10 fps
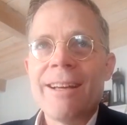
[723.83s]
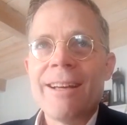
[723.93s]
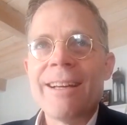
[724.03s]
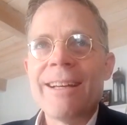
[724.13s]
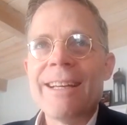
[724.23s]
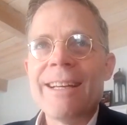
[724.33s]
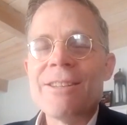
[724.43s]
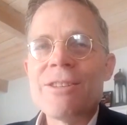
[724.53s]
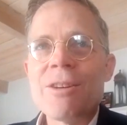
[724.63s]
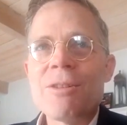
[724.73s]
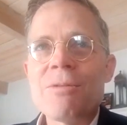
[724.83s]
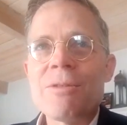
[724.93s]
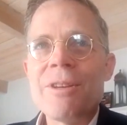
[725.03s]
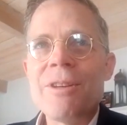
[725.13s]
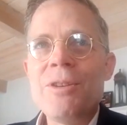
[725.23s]
Uh, and so
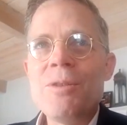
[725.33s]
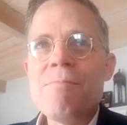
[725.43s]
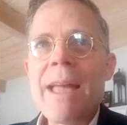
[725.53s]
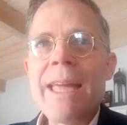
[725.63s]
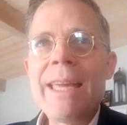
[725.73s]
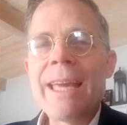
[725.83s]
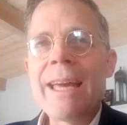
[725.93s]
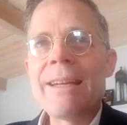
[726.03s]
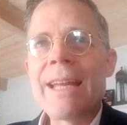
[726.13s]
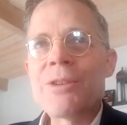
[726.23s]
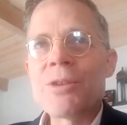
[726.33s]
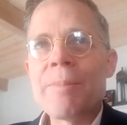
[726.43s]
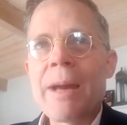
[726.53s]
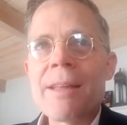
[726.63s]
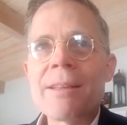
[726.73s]
you may get
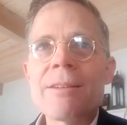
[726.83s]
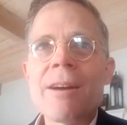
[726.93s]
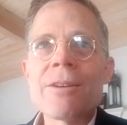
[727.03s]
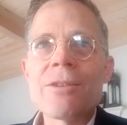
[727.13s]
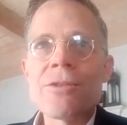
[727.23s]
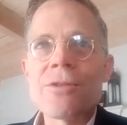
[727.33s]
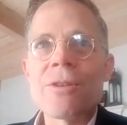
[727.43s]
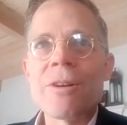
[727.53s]
naturopathic doctors,